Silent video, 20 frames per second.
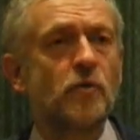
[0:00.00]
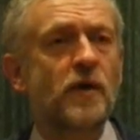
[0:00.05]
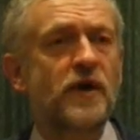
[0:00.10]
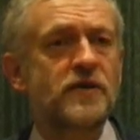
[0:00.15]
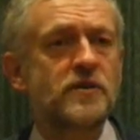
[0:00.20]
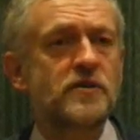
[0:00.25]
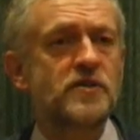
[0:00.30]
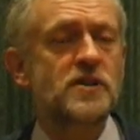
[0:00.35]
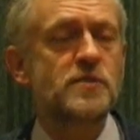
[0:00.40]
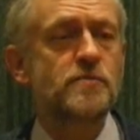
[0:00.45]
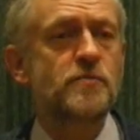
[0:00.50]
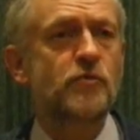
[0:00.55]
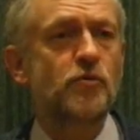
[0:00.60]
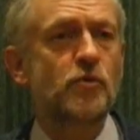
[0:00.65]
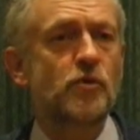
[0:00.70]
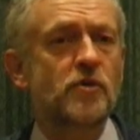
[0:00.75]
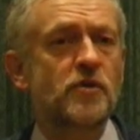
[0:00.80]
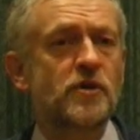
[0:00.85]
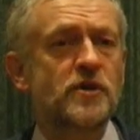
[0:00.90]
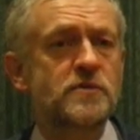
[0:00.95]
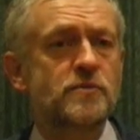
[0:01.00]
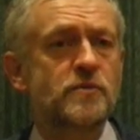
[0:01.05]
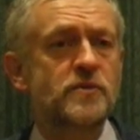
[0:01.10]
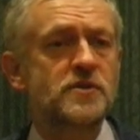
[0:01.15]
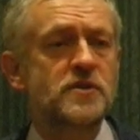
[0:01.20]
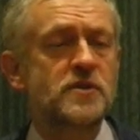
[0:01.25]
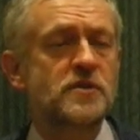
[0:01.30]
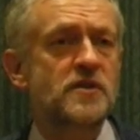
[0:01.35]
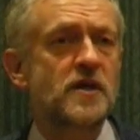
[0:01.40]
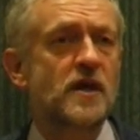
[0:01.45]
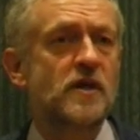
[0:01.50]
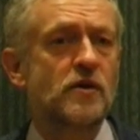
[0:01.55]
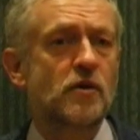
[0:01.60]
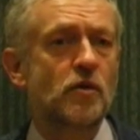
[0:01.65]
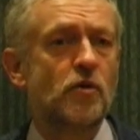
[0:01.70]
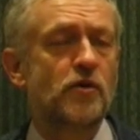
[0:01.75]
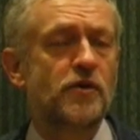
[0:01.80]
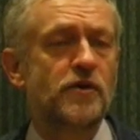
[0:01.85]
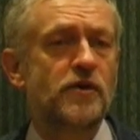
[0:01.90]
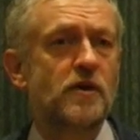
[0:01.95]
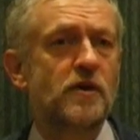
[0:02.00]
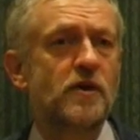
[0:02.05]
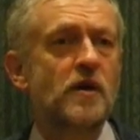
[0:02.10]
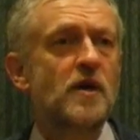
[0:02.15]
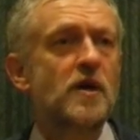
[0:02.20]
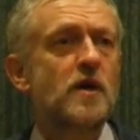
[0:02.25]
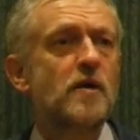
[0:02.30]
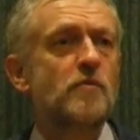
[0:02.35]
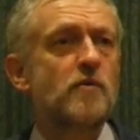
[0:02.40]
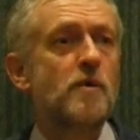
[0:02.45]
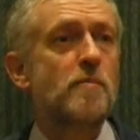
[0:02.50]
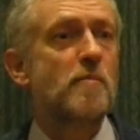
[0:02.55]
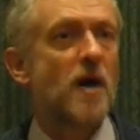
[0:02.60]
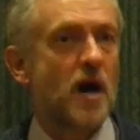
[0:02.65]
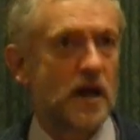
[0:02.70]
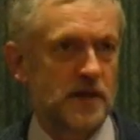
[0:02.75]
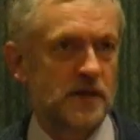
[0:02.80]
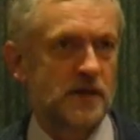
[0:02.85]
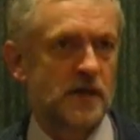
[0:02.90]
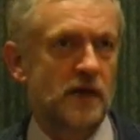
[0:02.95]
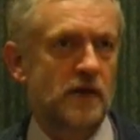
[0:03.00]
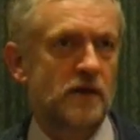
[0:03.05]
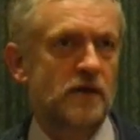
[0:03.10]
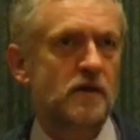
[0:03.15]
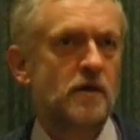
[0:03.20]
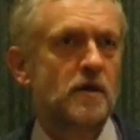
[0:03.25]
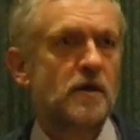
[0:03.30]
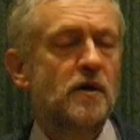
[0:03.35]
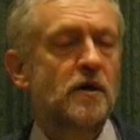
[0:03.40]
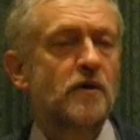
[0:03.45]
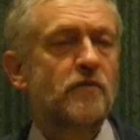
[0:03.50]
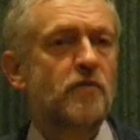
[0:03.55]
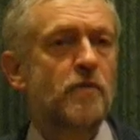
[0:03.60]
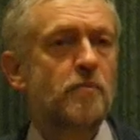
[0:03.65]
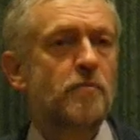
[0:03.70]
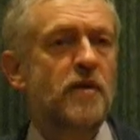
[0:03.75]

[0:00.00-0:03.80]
weather just before Christmas to send Gordon a reminder from